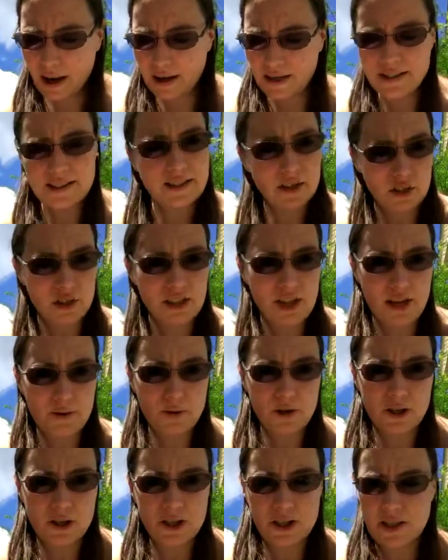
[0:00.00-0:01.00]
still stay
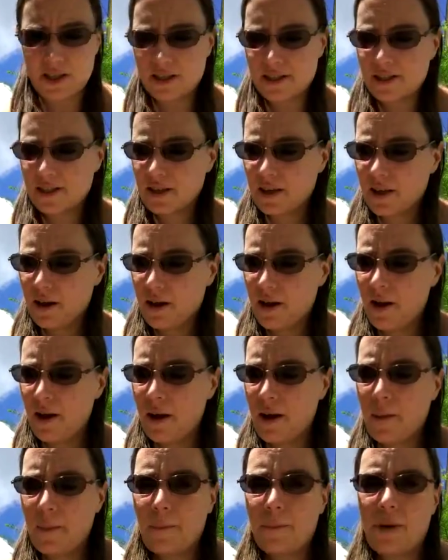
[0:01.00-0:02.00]
where she is.
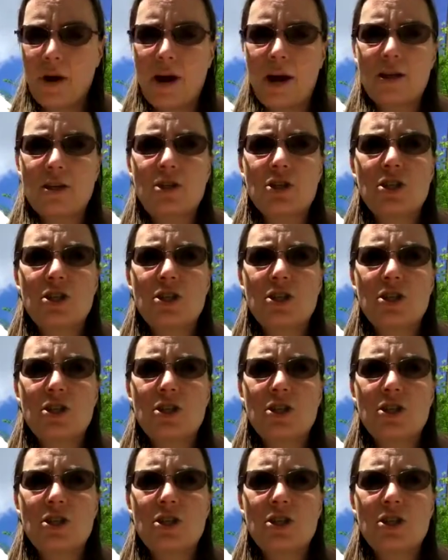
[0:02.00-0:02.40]
But